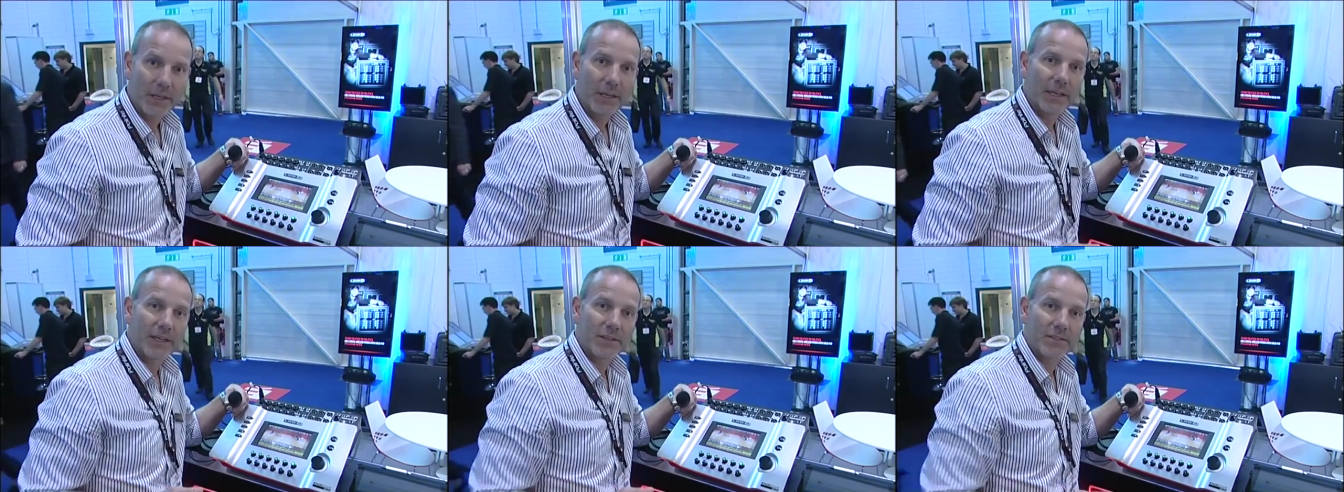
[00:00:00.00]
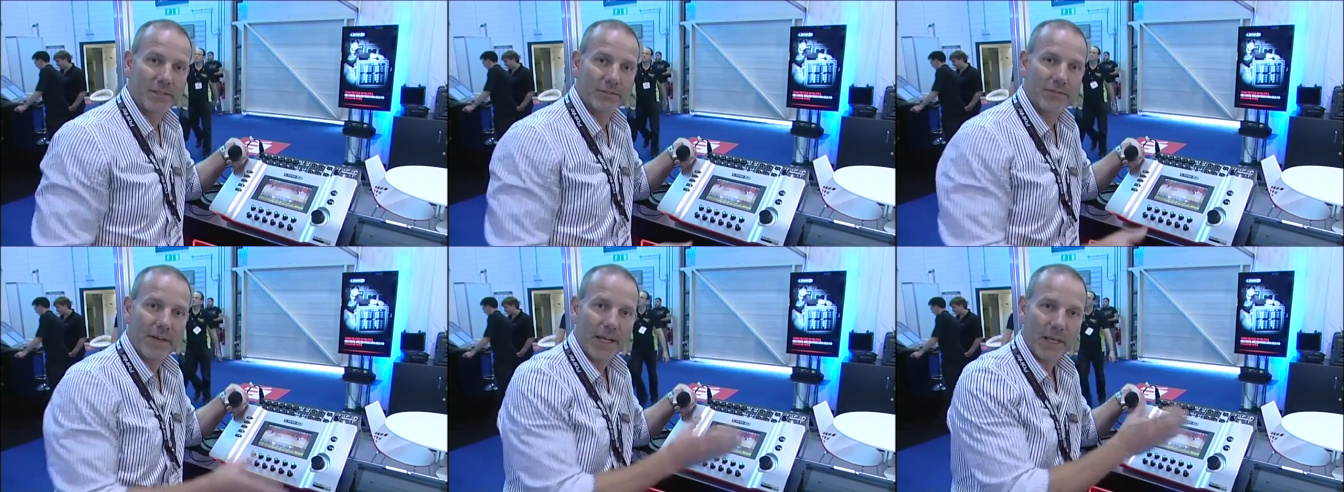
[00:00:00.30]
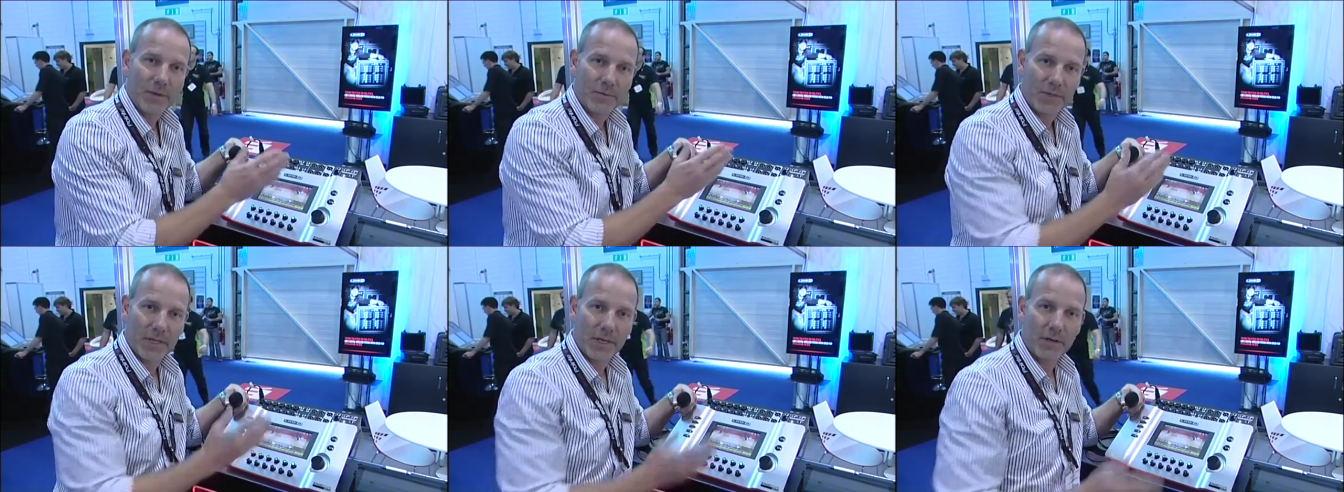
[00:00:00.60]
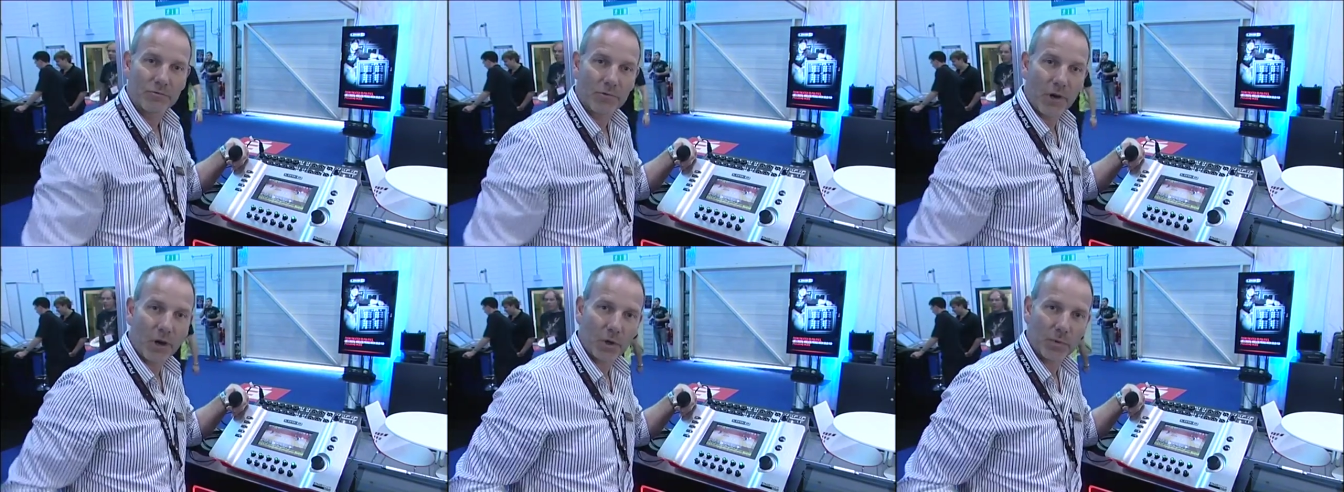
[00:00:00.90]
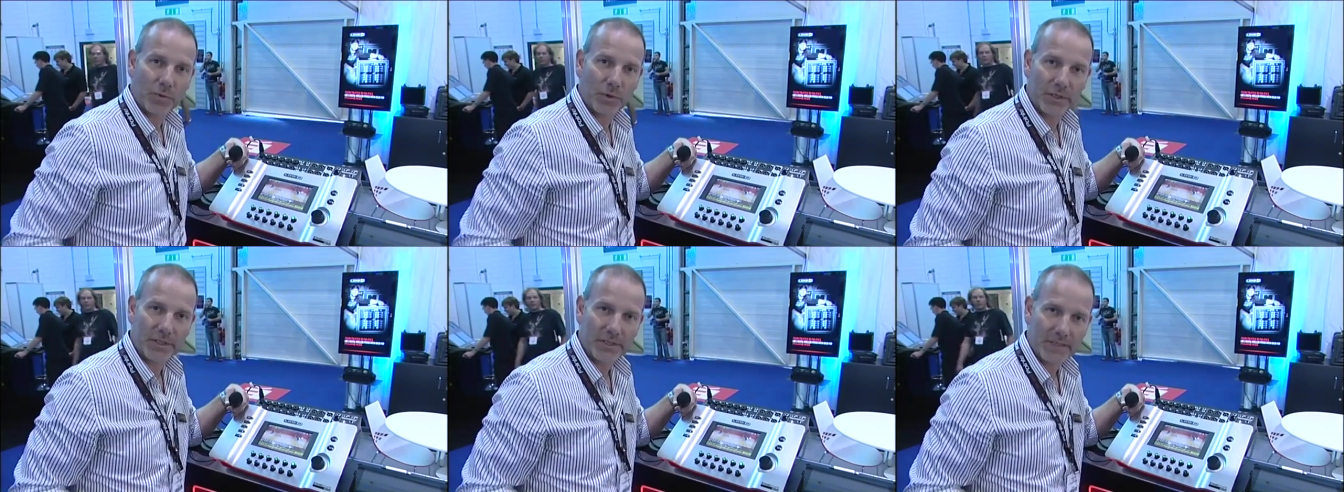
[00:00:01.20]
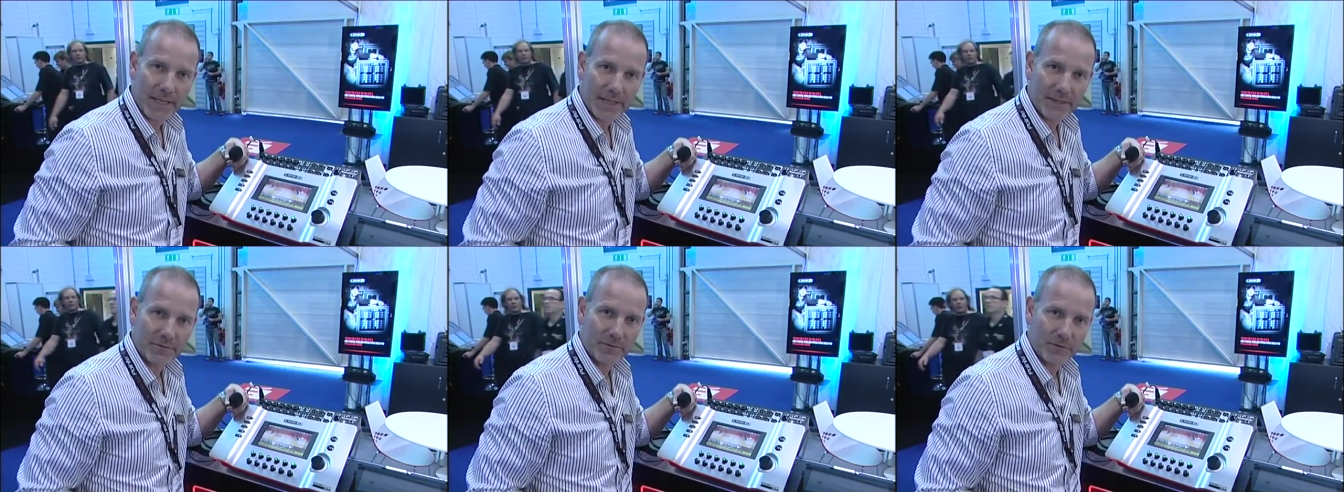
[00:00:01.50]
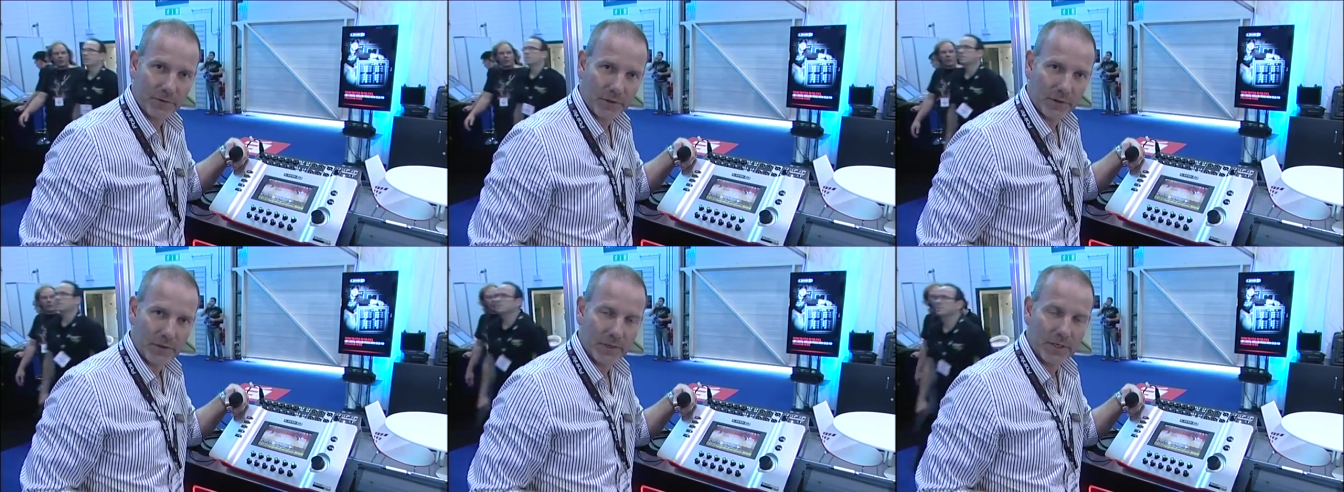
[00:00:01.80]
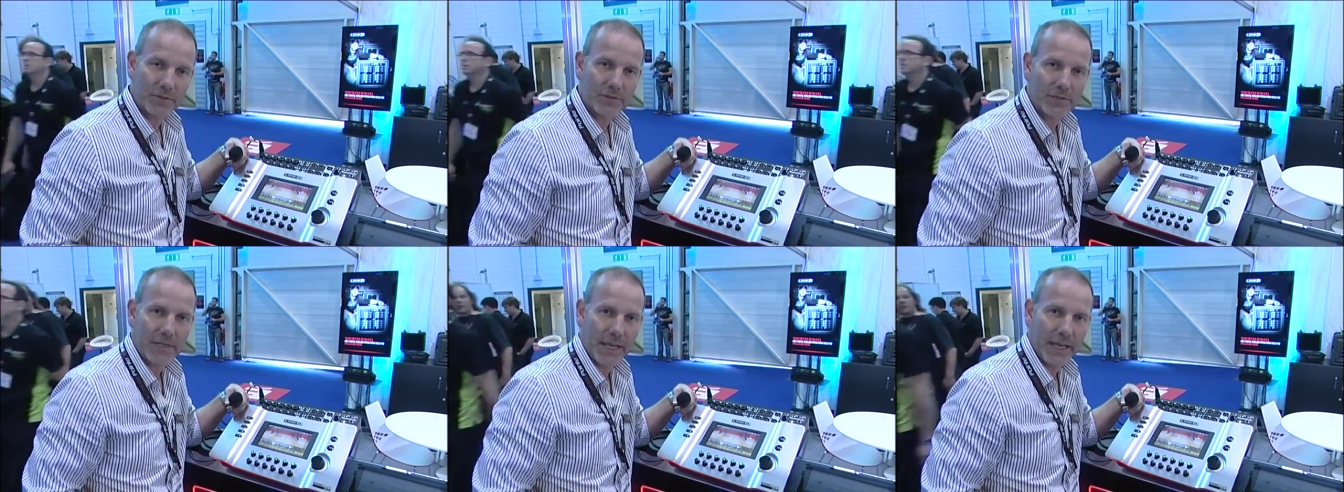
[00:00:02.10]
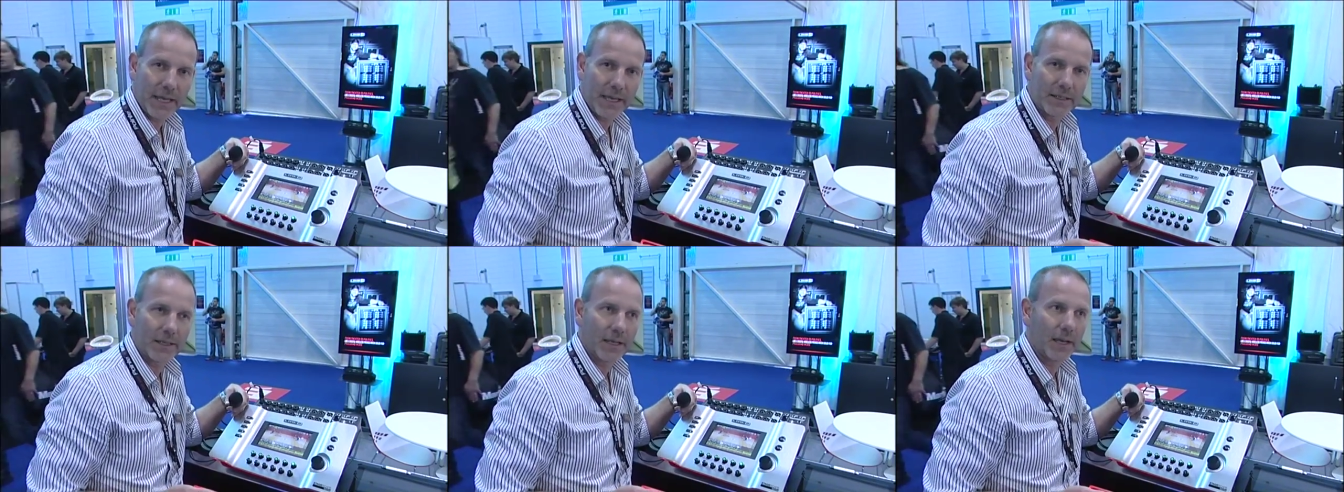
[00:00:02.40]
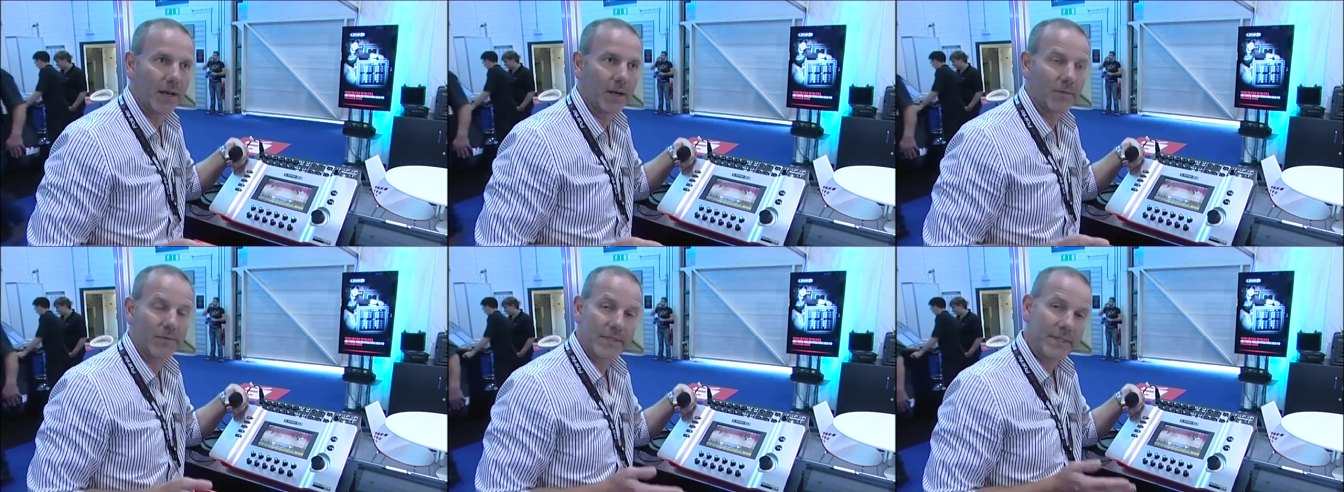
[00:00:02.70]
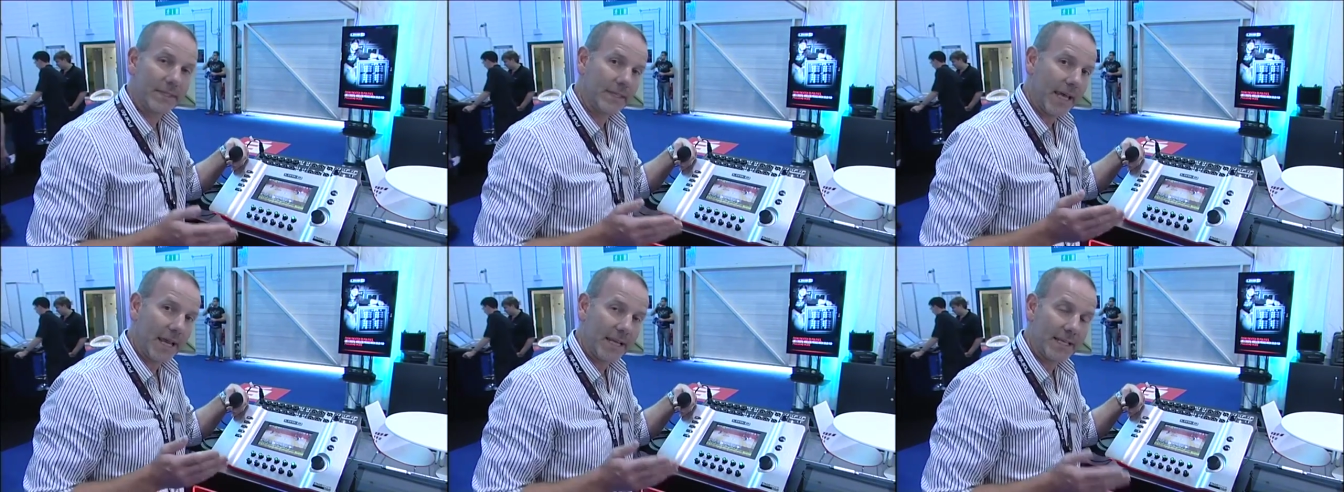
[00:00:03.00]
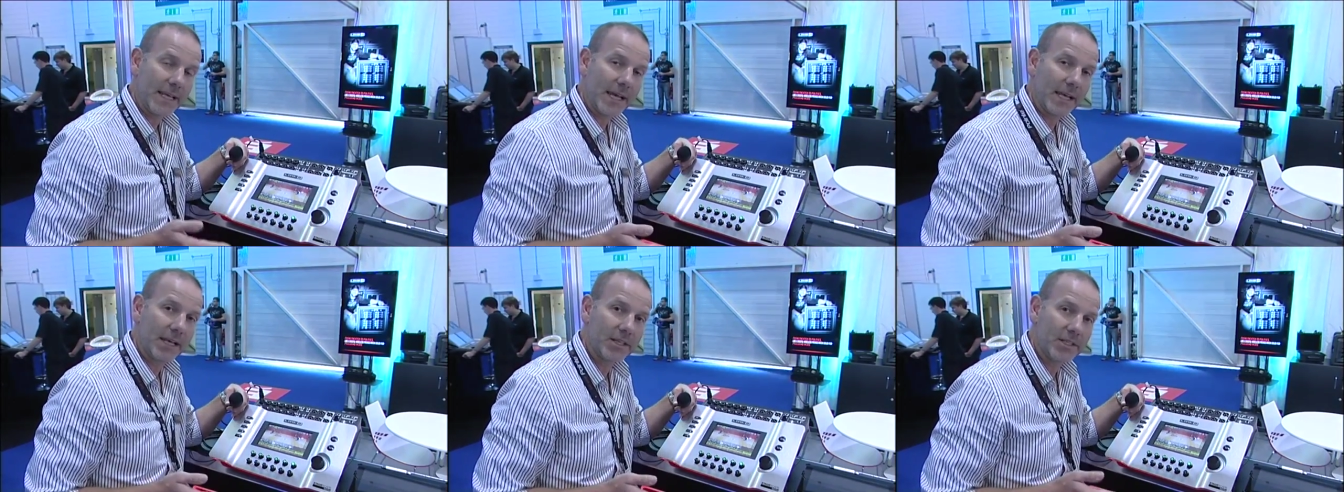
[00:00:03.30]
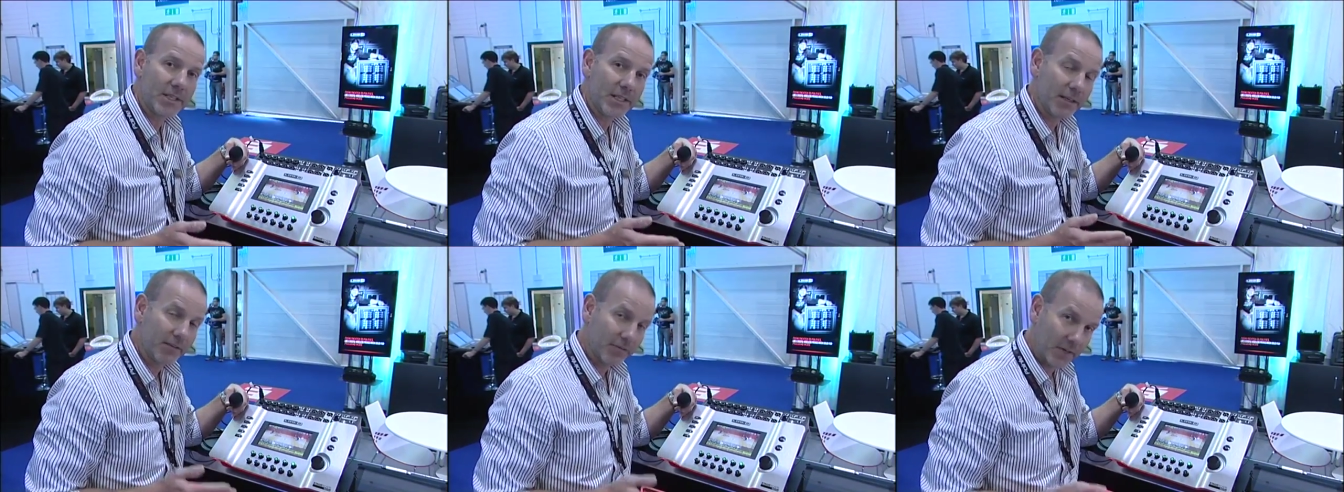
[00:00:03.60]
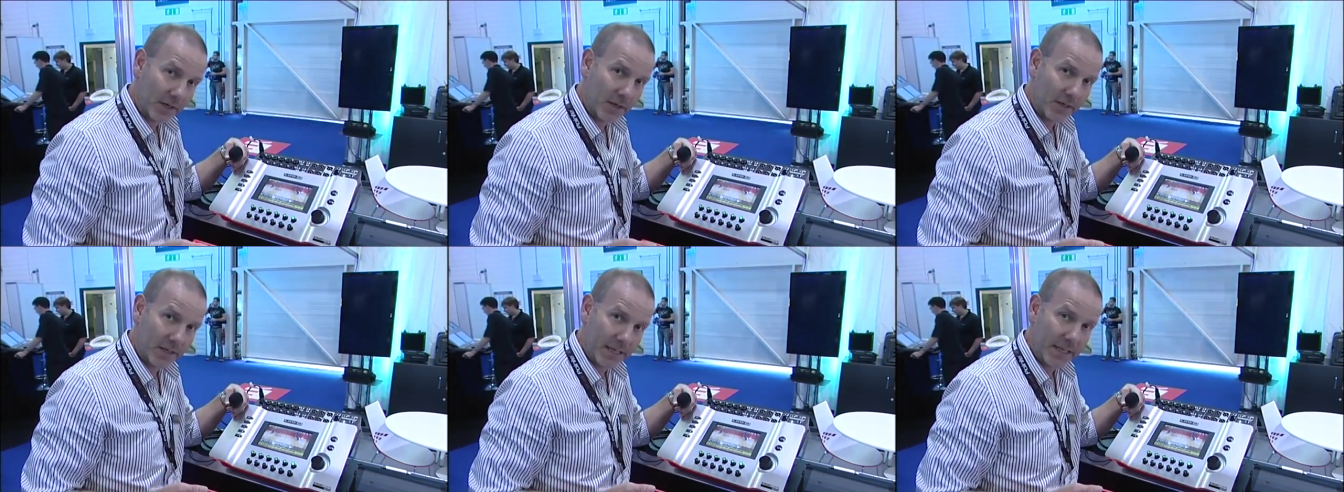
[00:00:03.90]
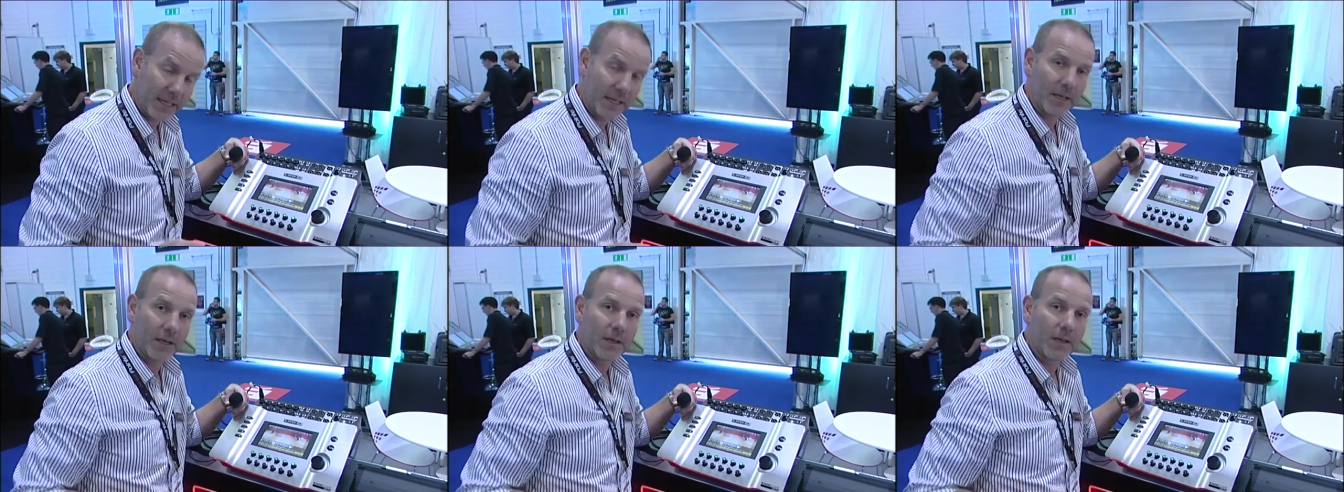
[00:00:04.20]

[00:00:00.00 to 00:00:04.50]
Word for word: He's developed a rock preset for us, and um, Daniela Giovanni,